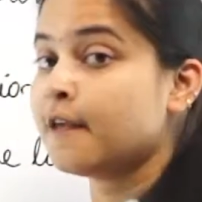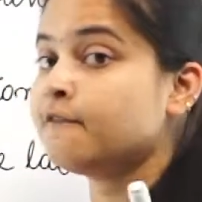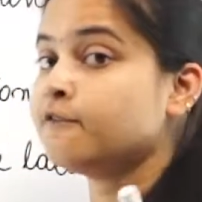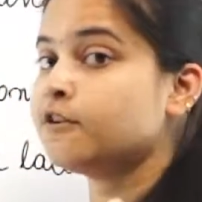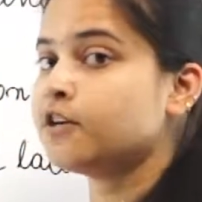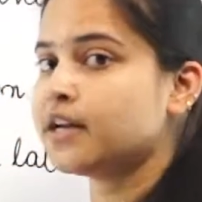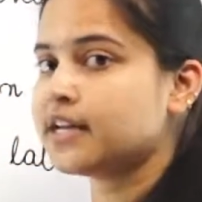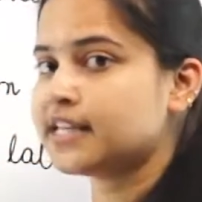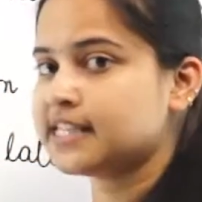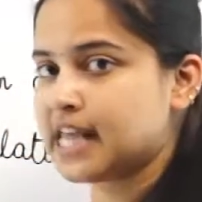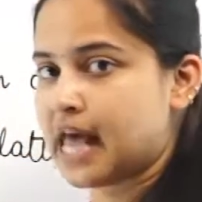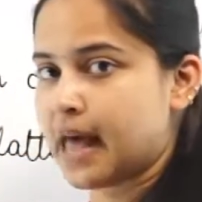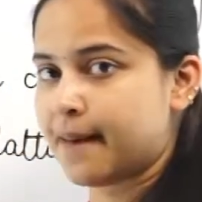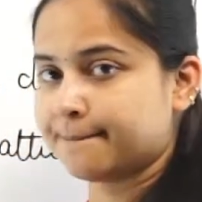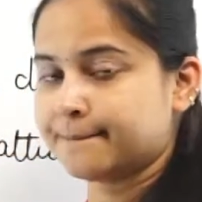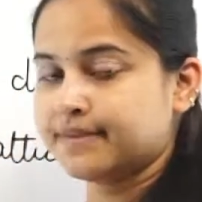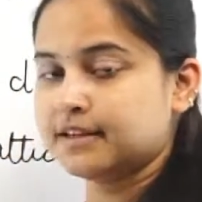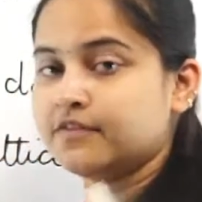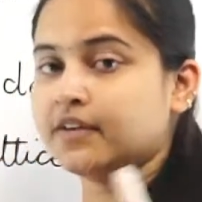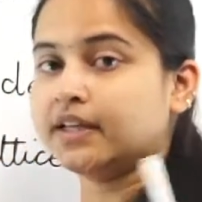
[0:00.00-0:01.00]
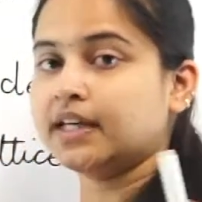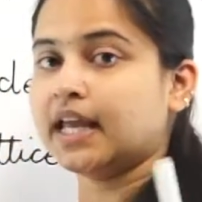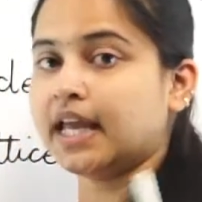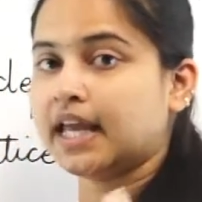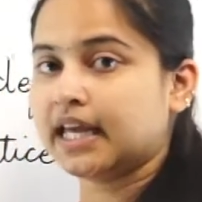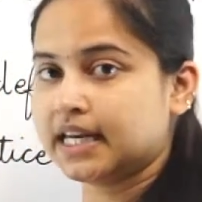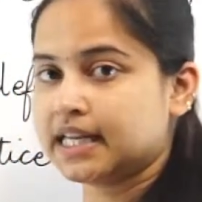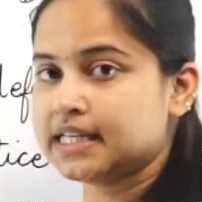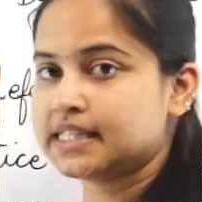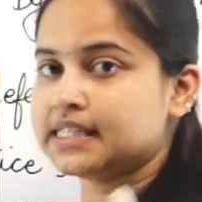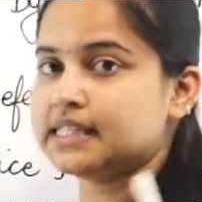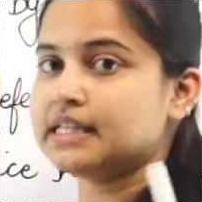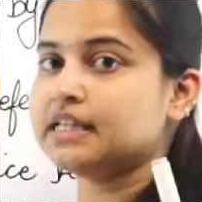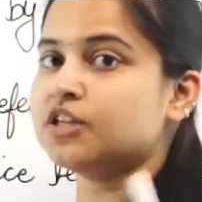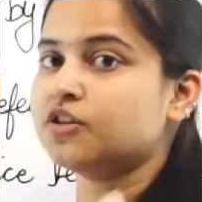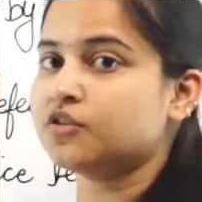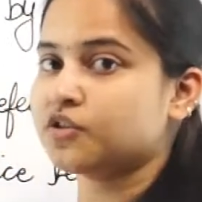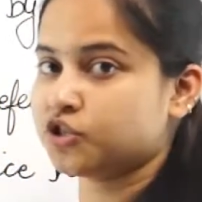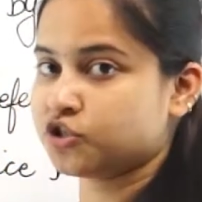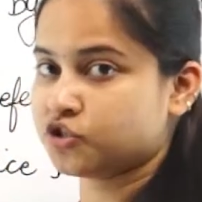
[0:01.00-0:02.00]
For example, when
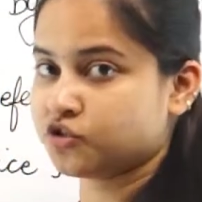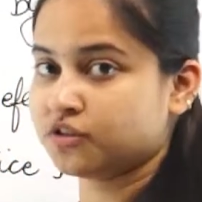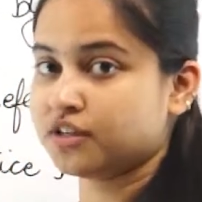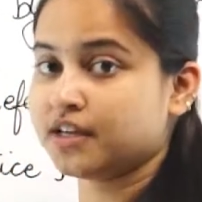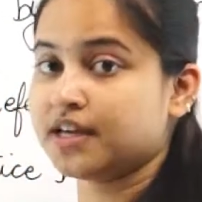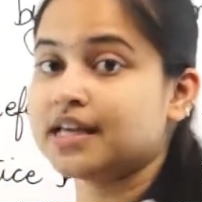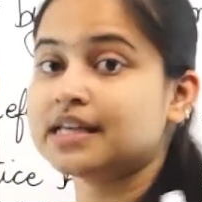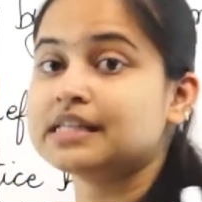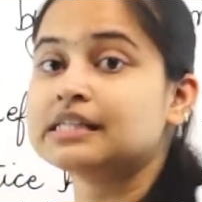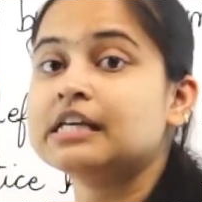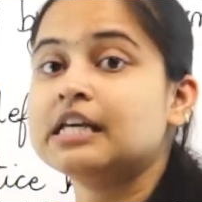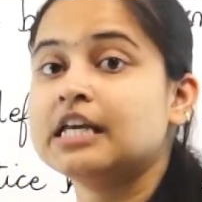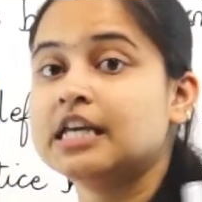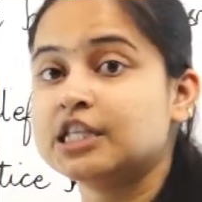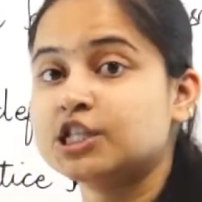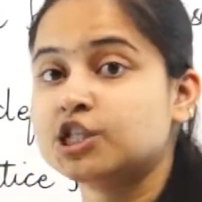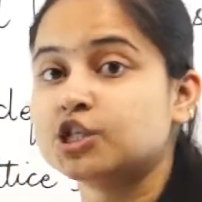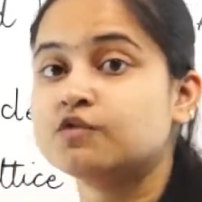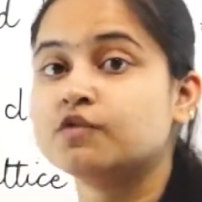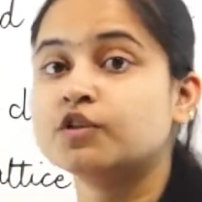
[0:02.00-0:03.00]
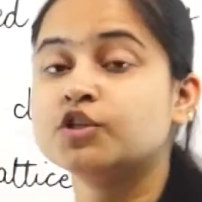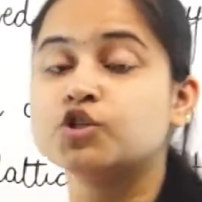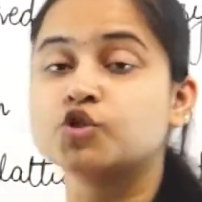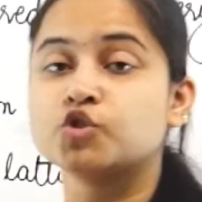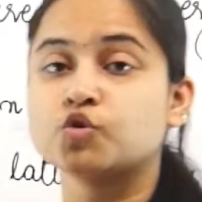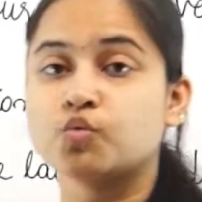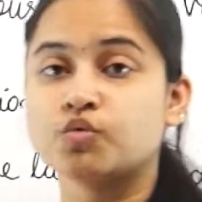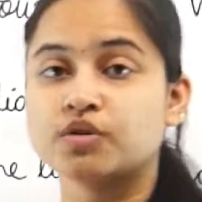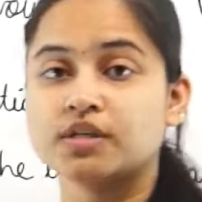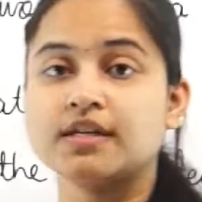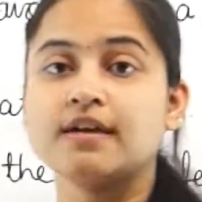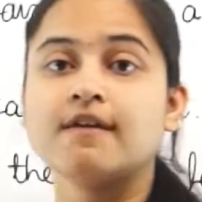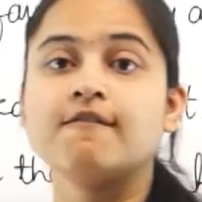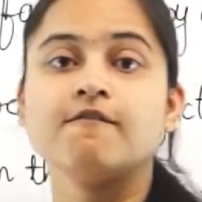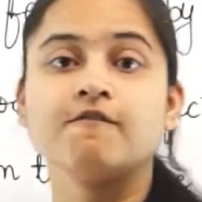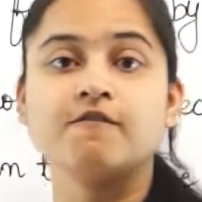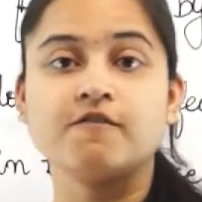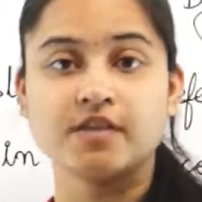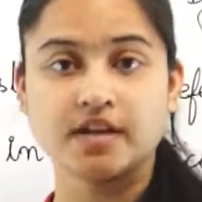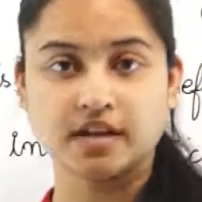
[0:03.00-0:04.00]
NaCl crystal is heated with
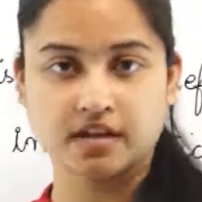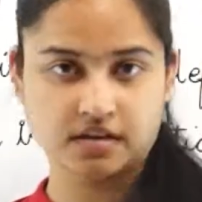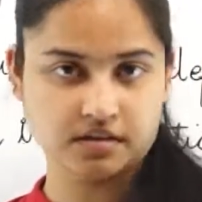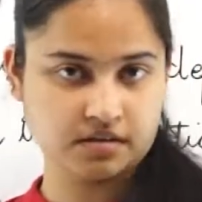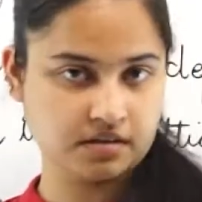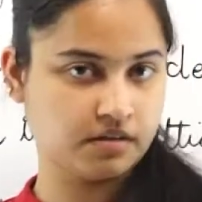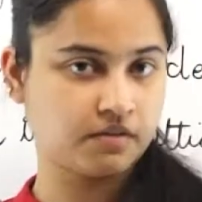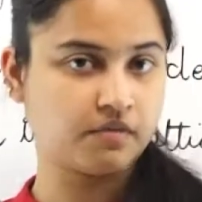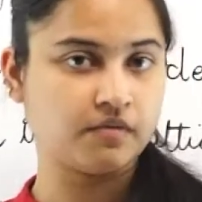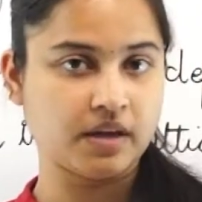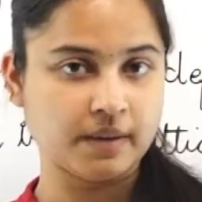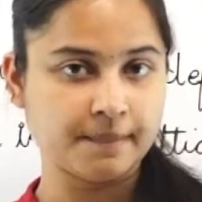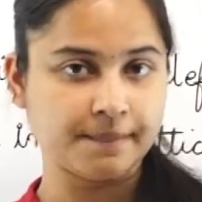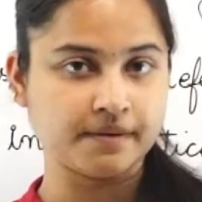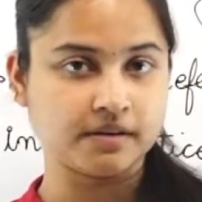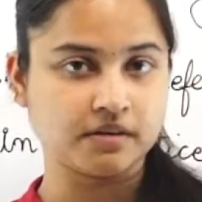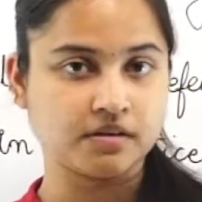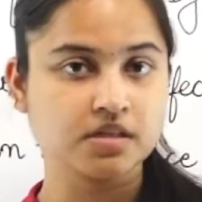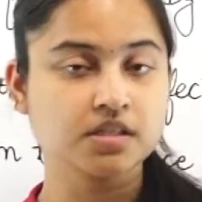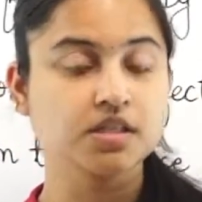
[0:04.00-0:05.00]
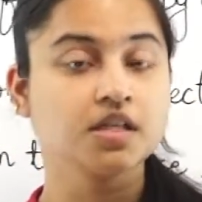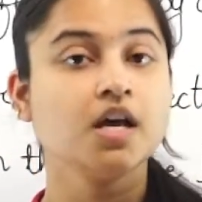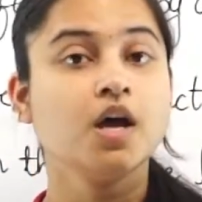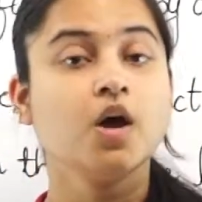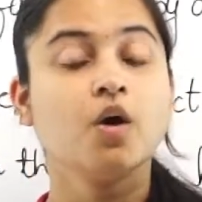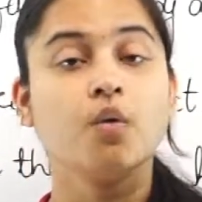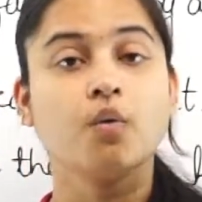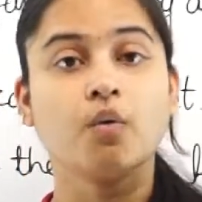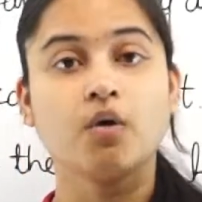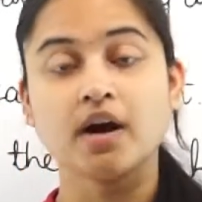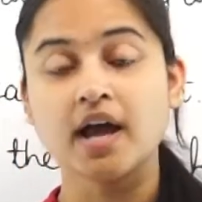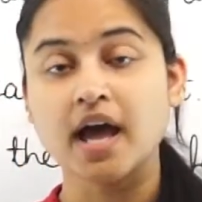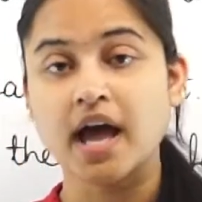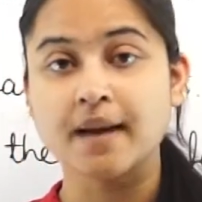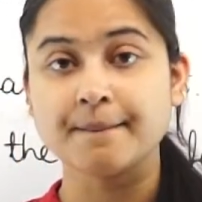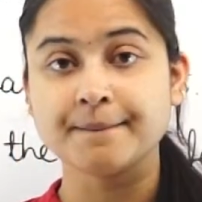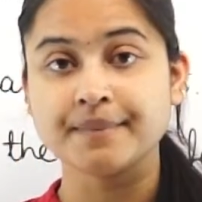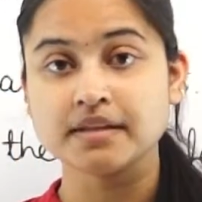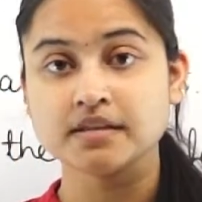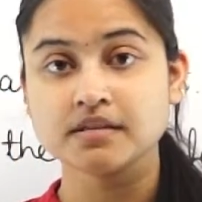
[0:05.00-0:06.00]
sodium vapors, what
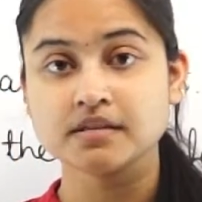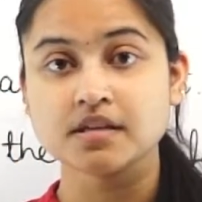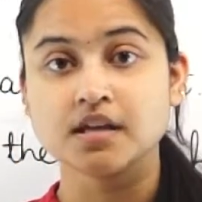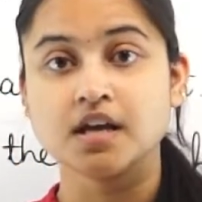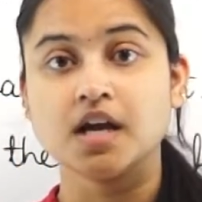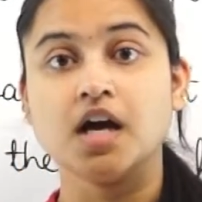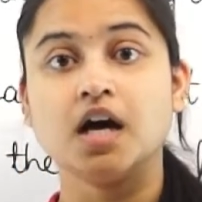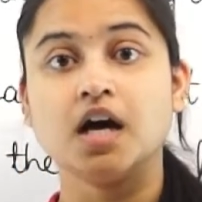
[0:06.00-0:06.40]
happens?